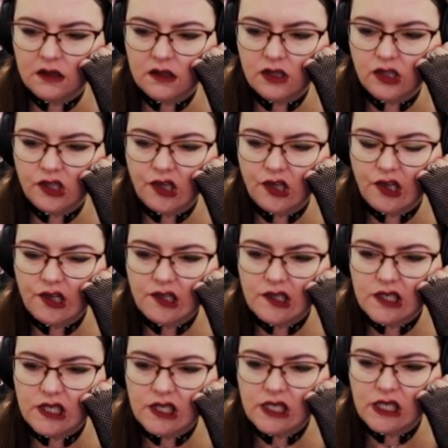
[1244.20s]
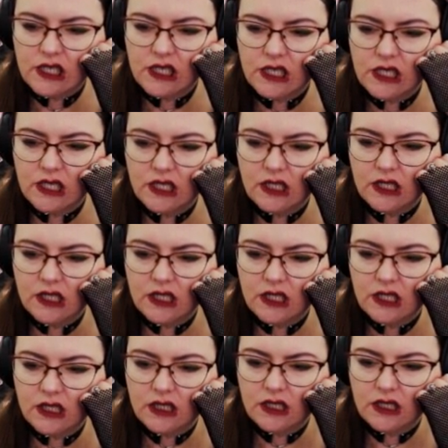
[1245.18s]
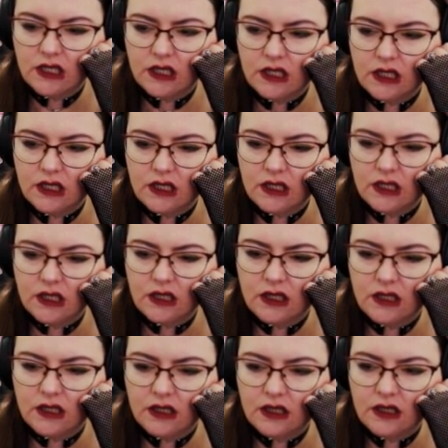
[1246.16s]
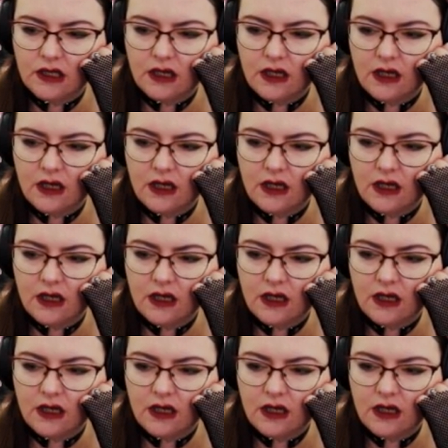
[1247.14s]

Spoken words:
Nothing is said.